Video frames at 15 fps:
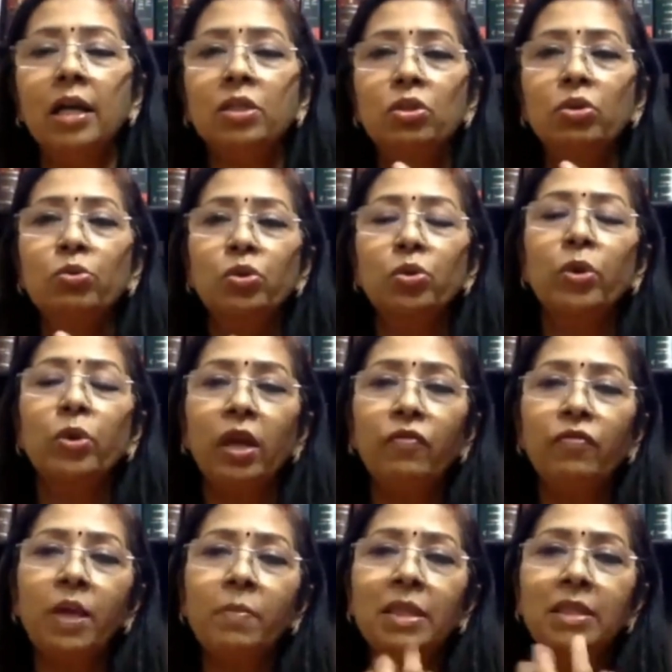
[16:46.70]
to give
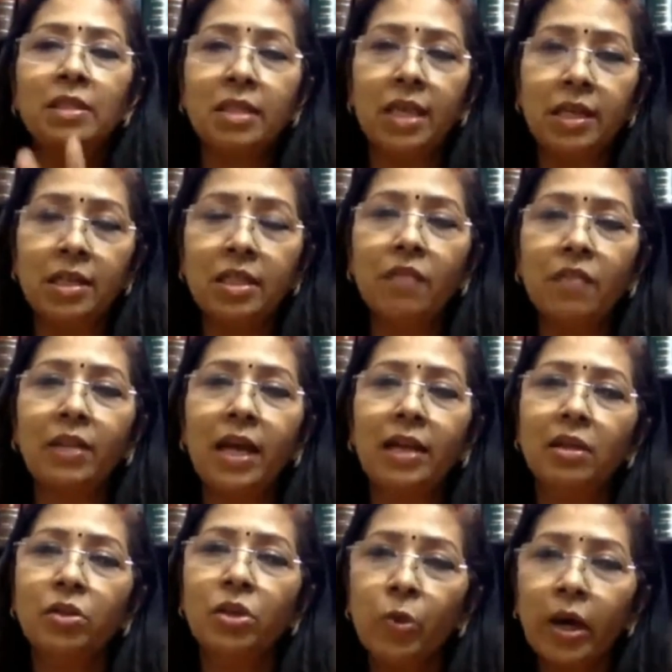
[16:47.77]
them an incentive that
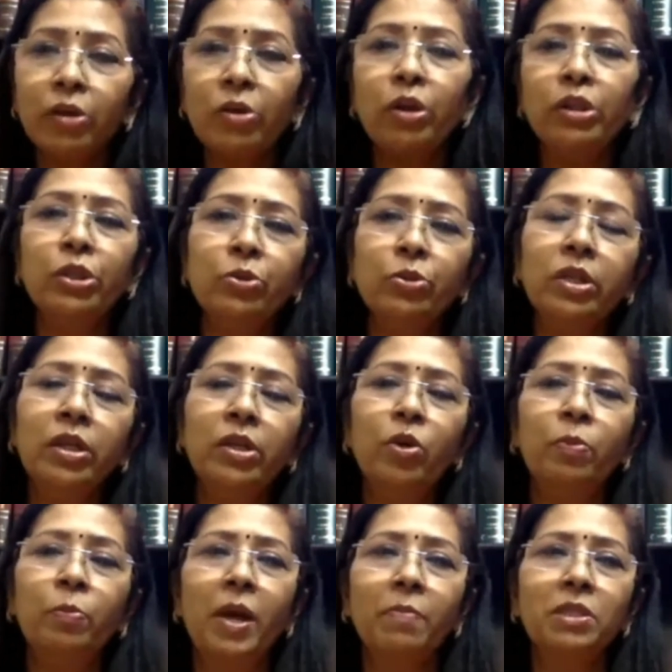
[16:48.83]
you are not using your
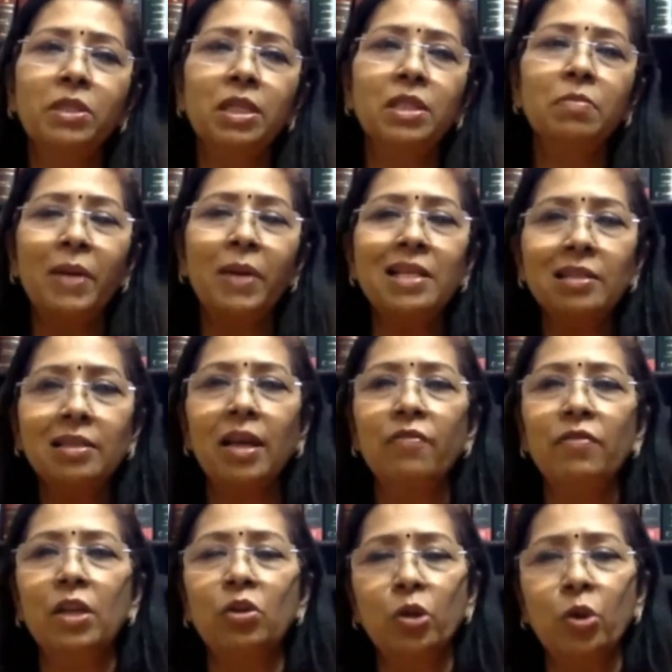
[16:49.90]
premises, please give
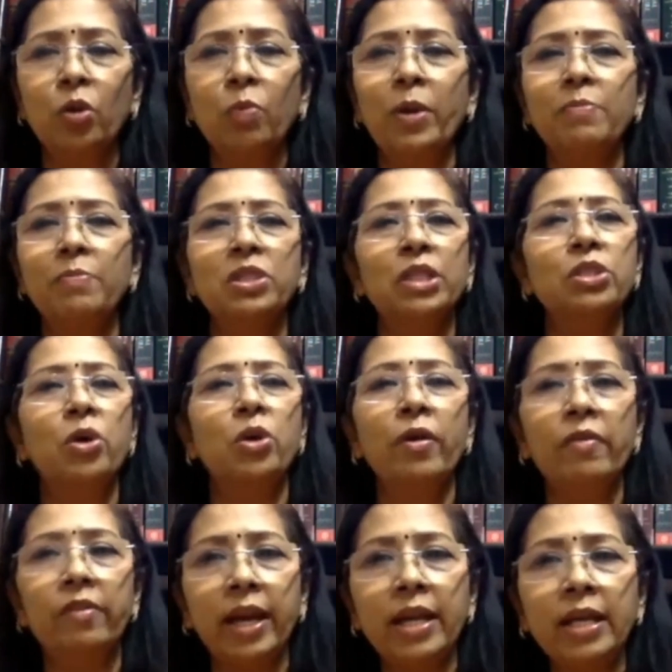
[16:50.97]
your premises on
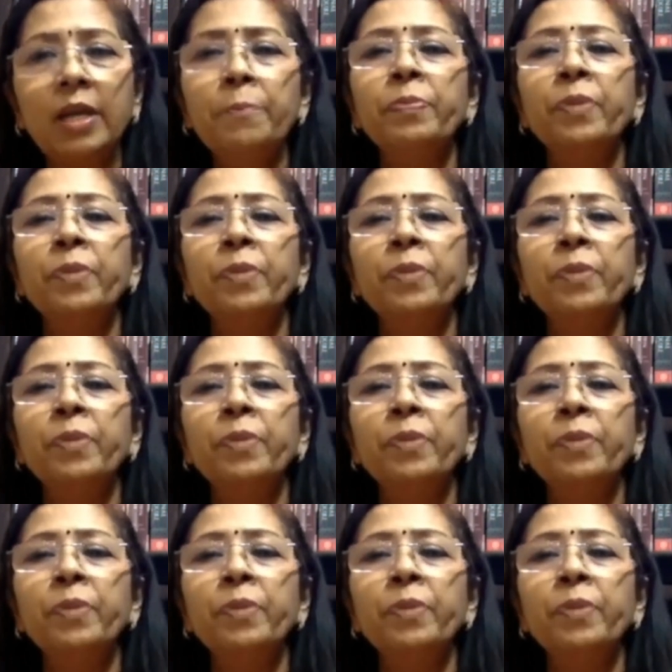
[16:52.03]
rent,